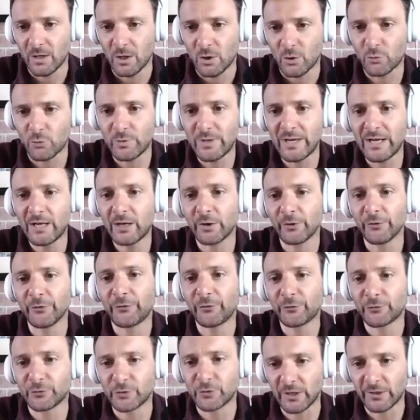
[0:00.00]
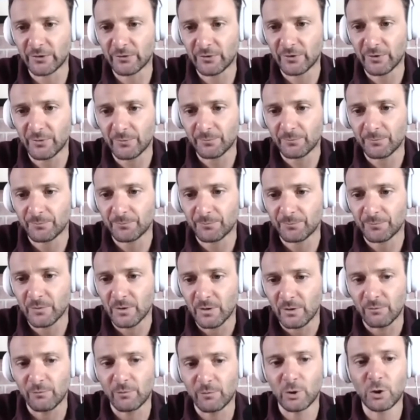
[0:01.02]
reconstruct
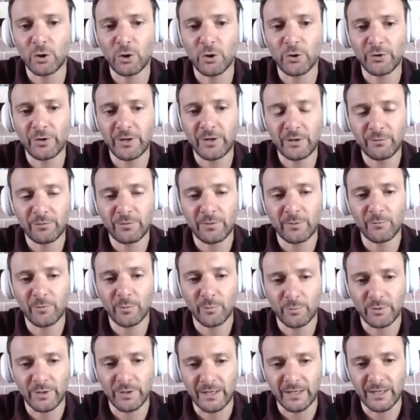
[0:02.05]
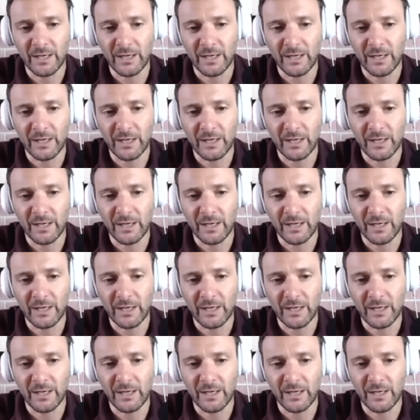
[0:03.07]
the learning from the brain.